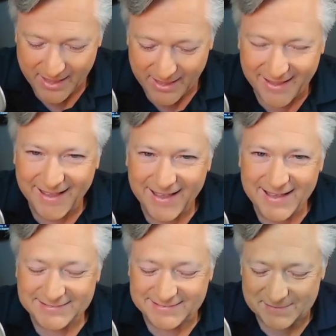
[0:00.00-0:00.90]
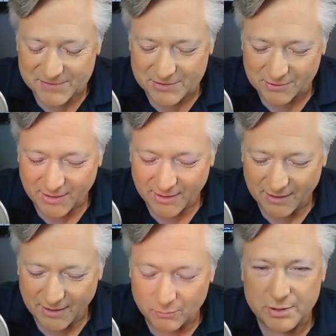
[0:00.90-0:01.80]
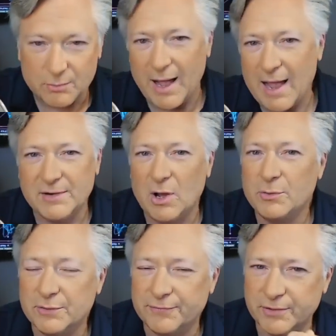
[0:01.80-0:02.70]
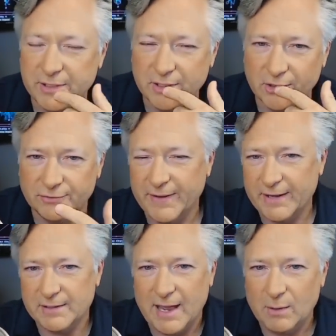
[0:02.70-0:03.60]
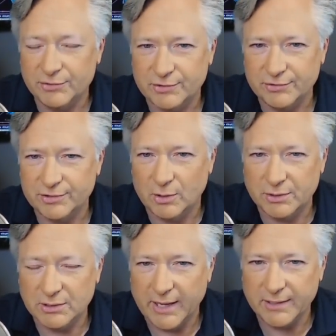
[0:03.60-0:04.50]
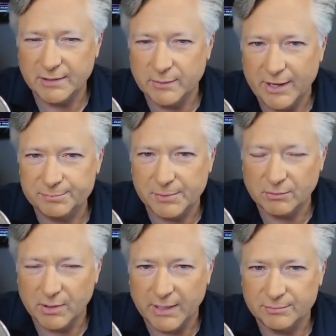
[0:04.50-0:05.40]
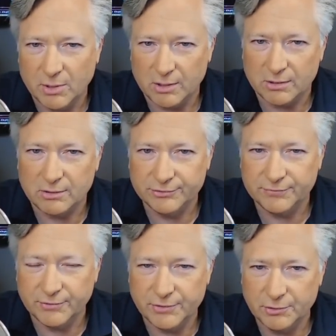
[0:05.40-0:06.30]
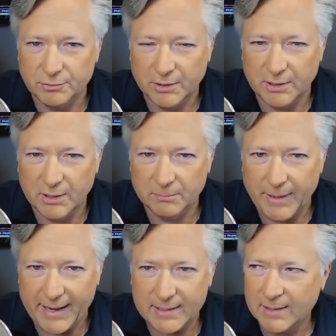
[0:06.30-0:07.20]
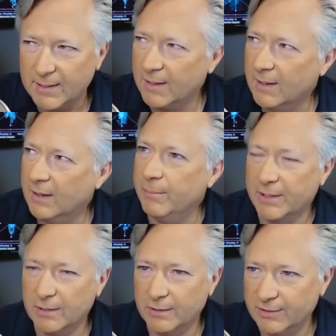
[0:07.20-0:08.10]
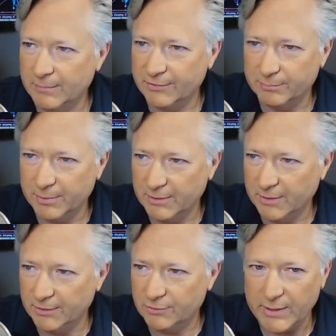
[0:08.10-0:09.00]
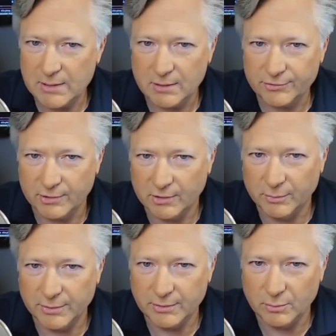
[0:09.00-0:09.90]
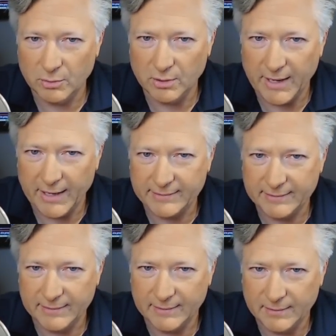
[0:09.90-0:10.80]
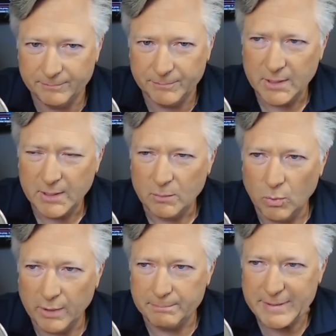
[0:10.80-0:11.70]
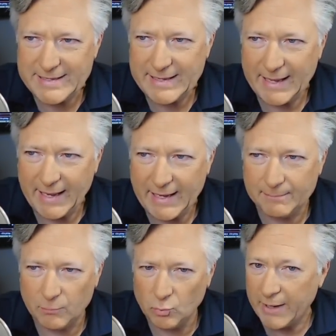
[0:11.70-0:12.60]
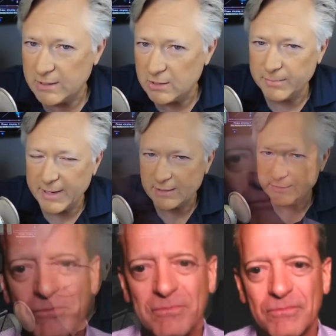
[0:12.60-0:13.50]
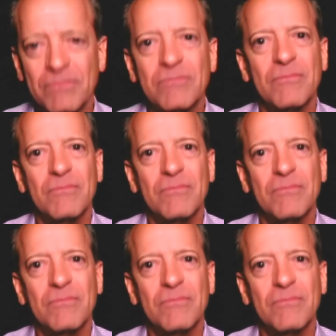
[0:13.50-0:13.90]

Exactly. Skip, you, uh, uh, we, I've known you for years. In fact, I was just so delighted you asked me to write some articles for you uh, back, oh my goodness, that must have been uh, twenty years ago when you were at um, what became Radio Magazine?